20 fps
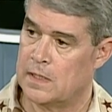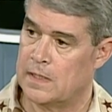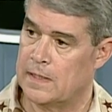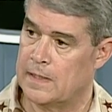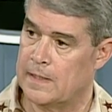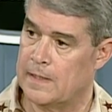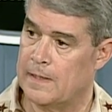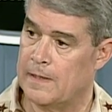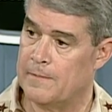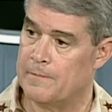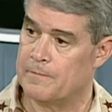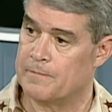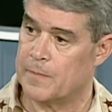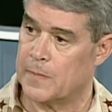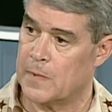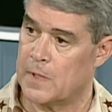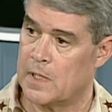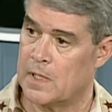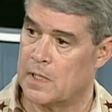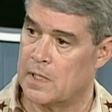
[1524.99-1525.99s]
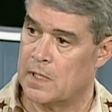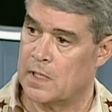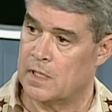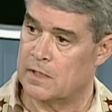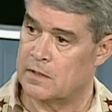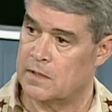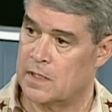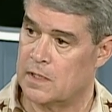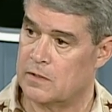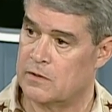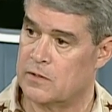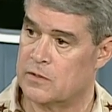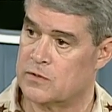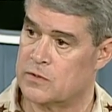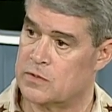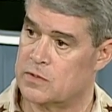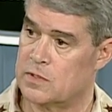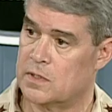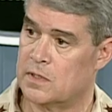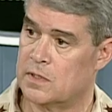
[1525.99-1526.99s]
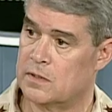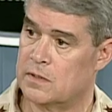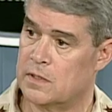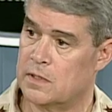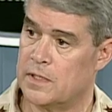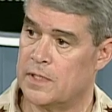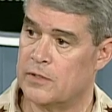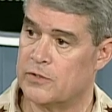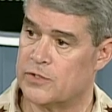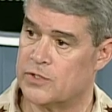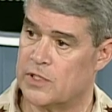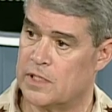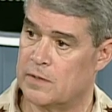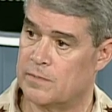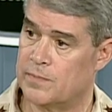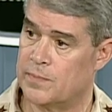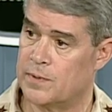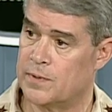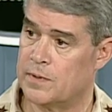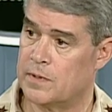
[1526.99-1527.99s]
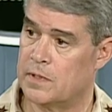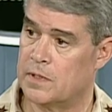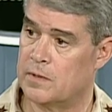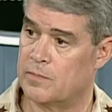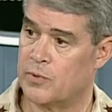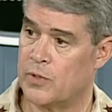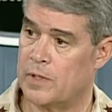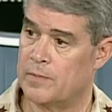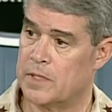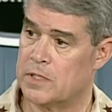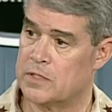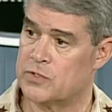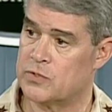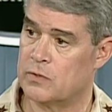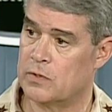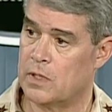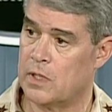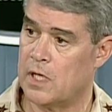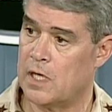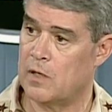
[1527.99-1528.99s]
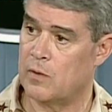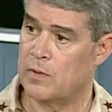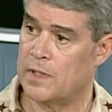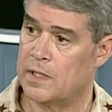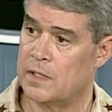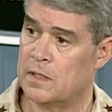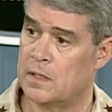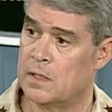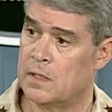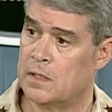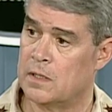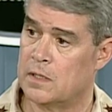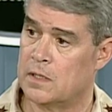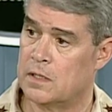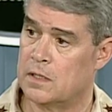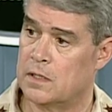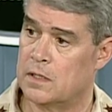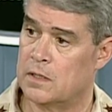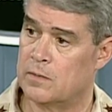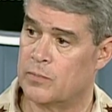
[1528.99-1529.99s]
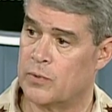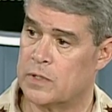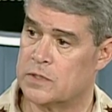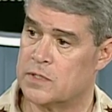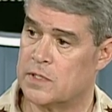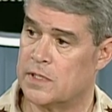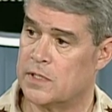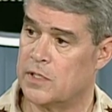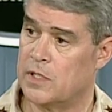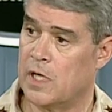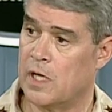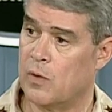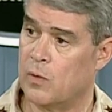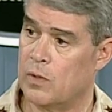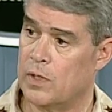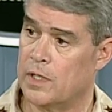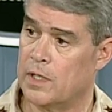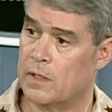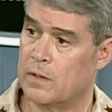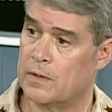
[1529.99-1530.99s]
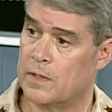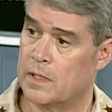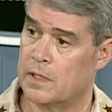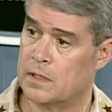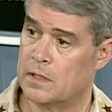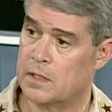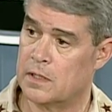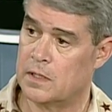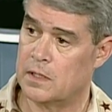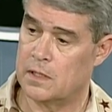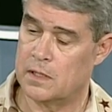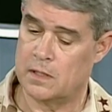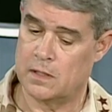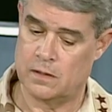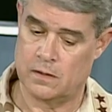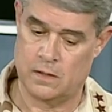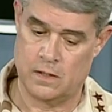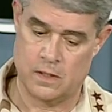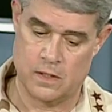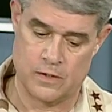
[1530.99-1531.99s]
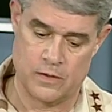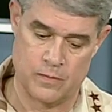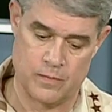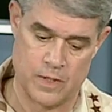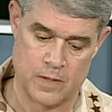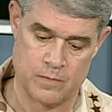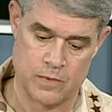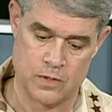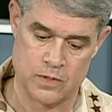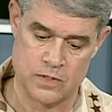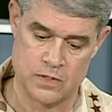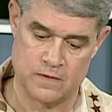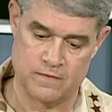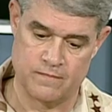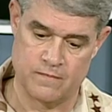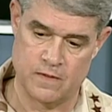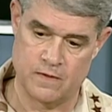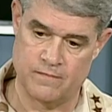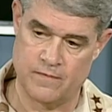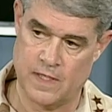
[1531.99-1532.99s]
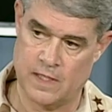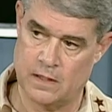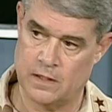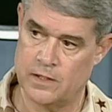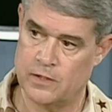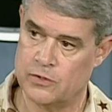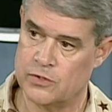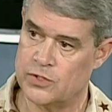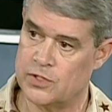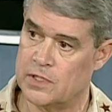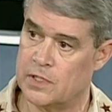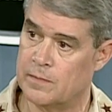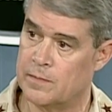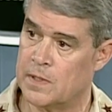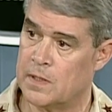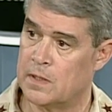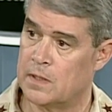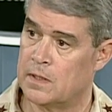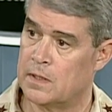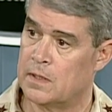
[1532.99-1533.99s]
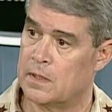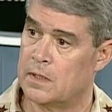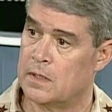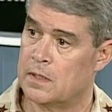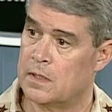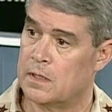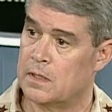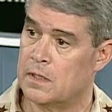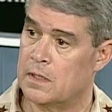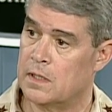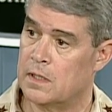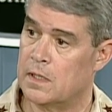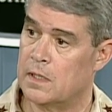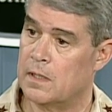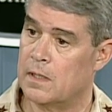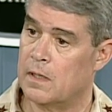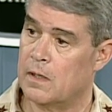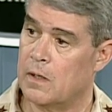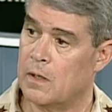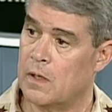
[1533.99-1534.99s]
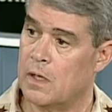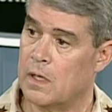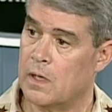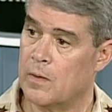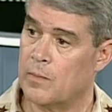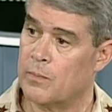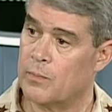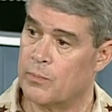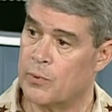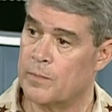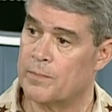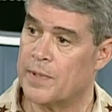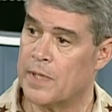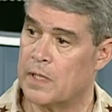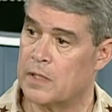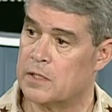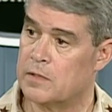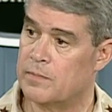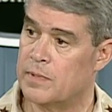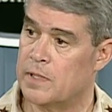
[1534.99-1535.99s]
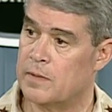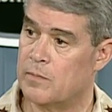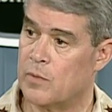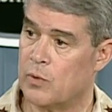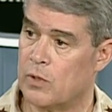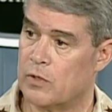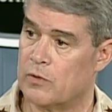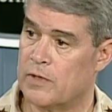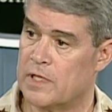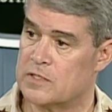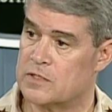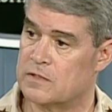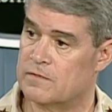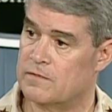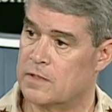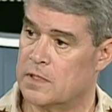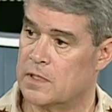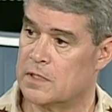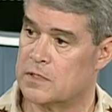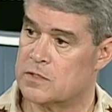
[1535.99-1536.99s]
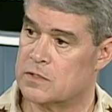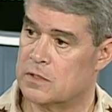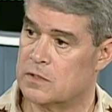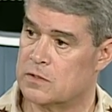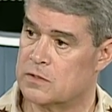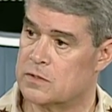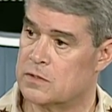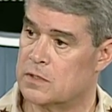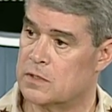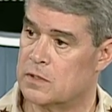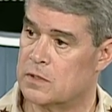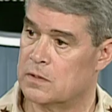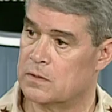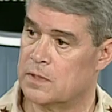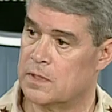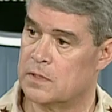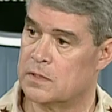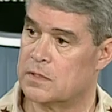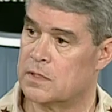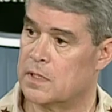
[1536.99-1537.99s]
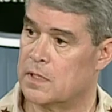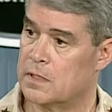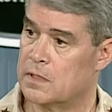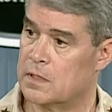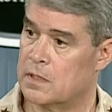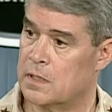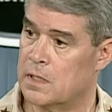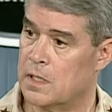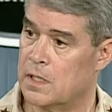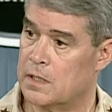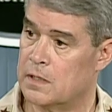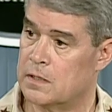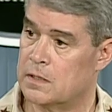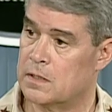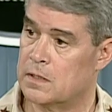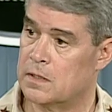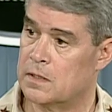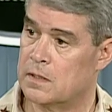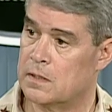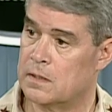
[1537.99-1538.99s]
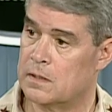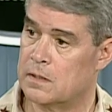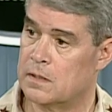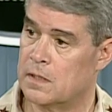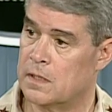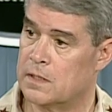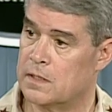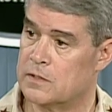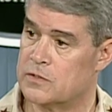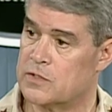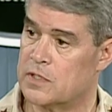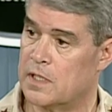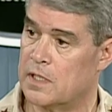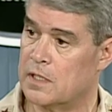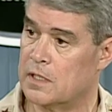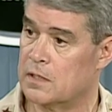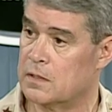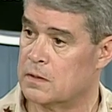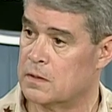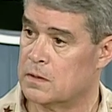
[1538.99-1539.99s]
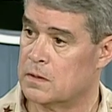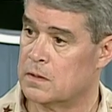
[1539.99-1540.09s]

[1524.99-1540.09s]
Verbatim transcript: Um, I think this, uh, the leadership, uh, Prime Minister Allawi, uh, President Yawar, and the, uh, the other members of, of that leadership uh, are prepared to be more aggressive against those that are intent on, uh, on inciting